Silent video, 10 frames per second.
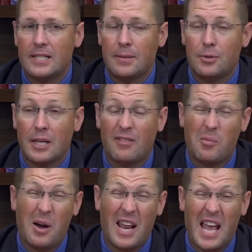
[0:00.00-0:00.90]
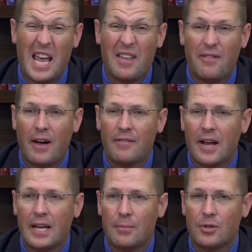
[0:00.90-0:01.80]
It seems to give about eighty-five to
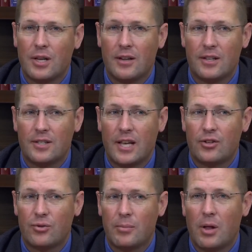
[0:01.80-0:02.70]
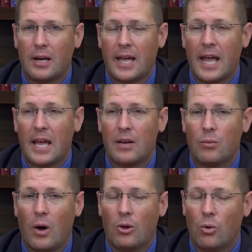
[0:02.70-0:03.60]
ninety percent of the sensory blockade
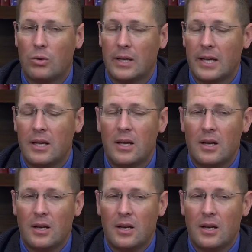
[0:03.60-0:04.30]
while only